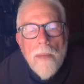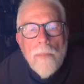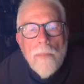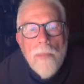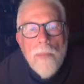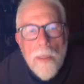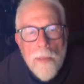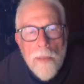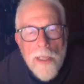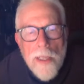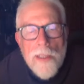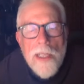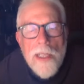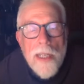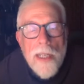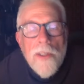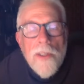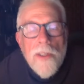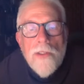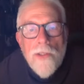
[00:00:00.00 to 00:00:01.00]
people
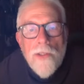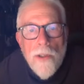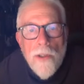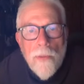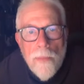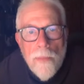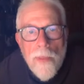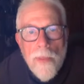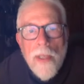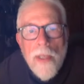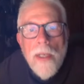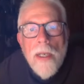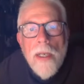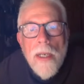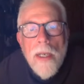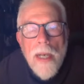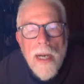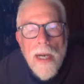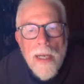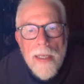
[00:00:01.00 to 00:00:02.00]
attend the Zoom
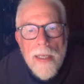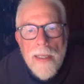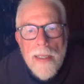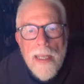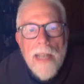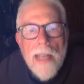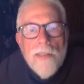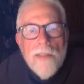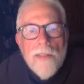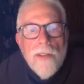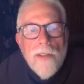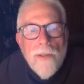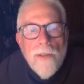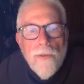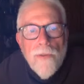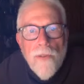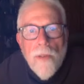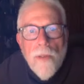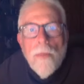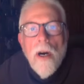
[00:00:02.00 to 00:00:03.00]
classes
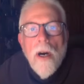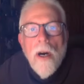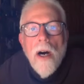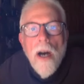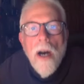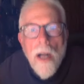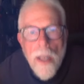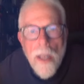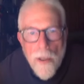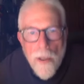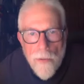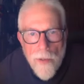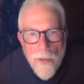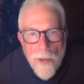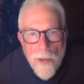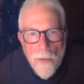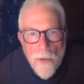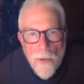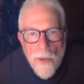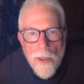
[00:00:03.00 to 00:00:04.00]
from all over
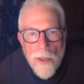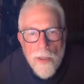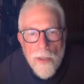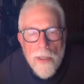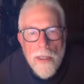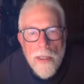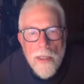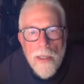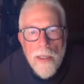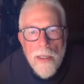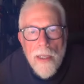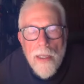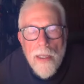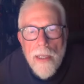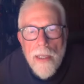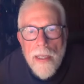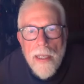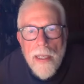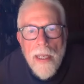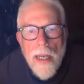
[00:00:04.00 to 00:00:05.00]
the world.
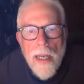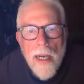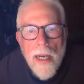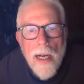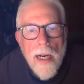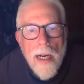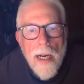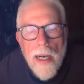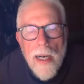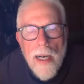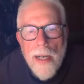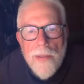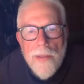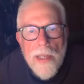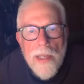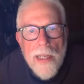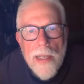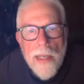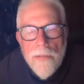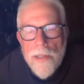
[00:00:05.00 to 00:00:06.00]
I
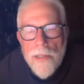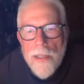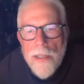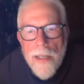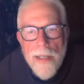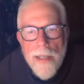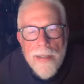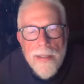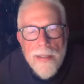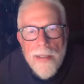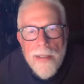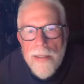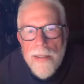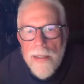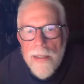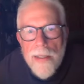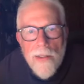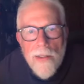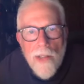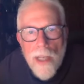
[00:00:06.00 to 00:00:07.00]
think every continent
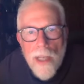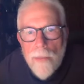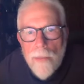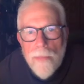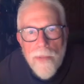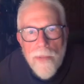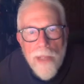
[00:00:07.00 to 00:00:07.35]
except